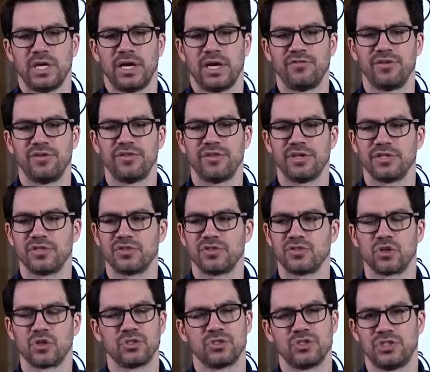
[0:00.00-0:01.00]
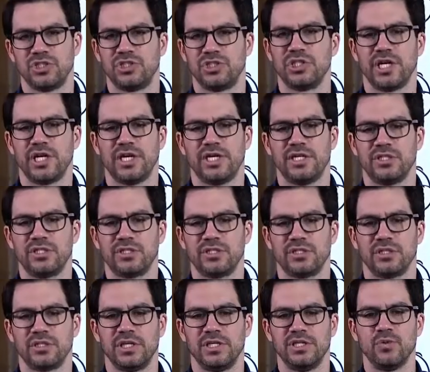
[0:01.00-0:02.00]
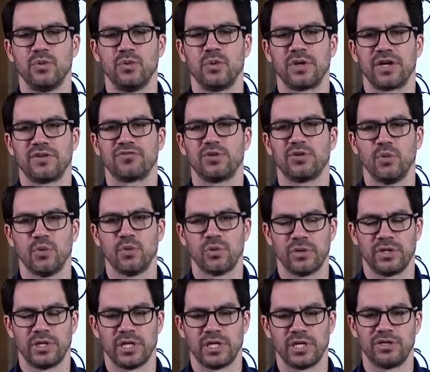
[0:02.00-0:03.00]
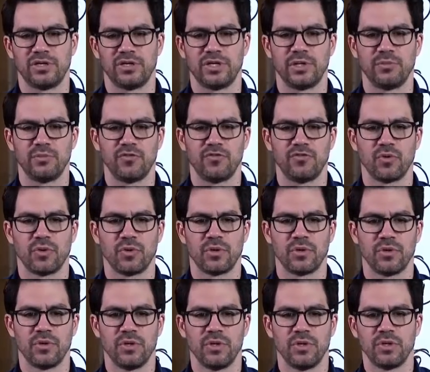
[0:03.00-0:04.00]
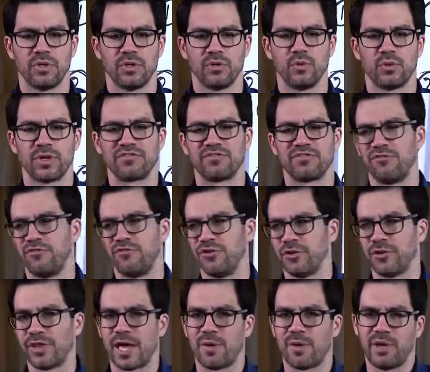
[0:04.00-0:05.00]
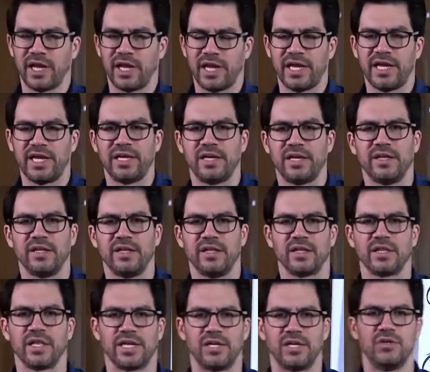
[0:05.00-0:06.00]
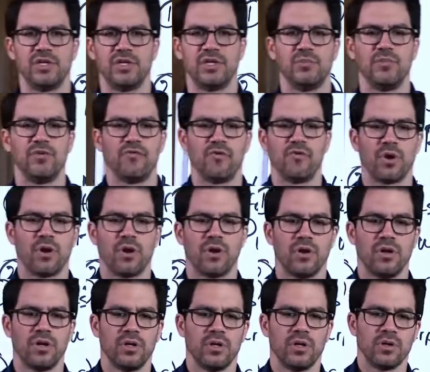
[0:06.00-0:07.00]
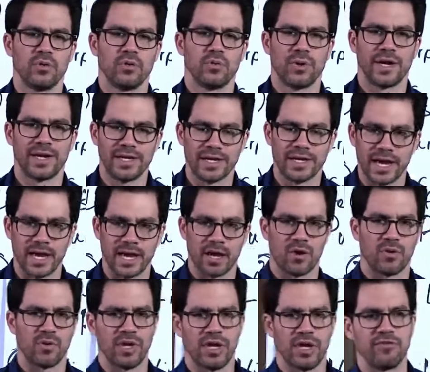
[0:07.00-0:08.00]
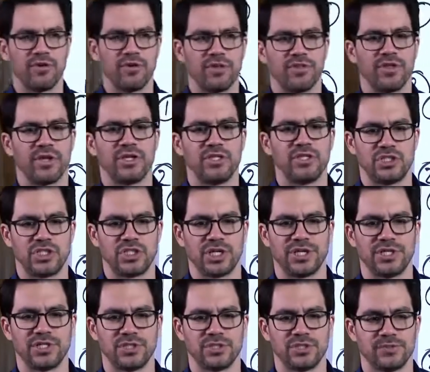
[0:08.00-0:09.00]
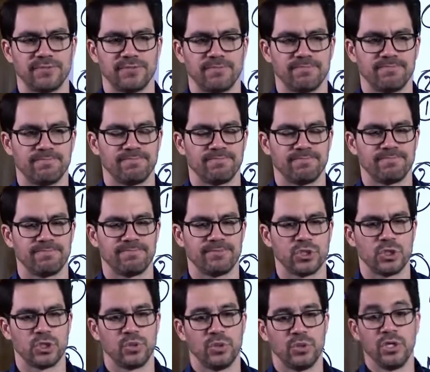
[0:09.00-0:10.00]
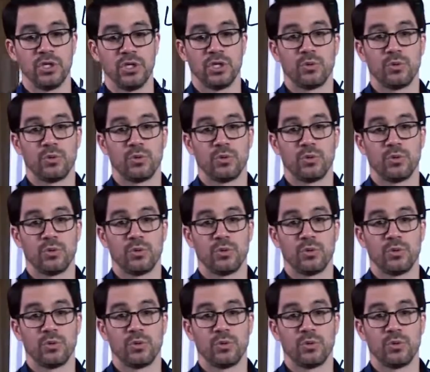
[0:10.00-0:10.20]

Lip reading: Everything starts to change, and you won't have to worry like you did before. You won't have to feel that pain like you did before. Right now, everything can change. So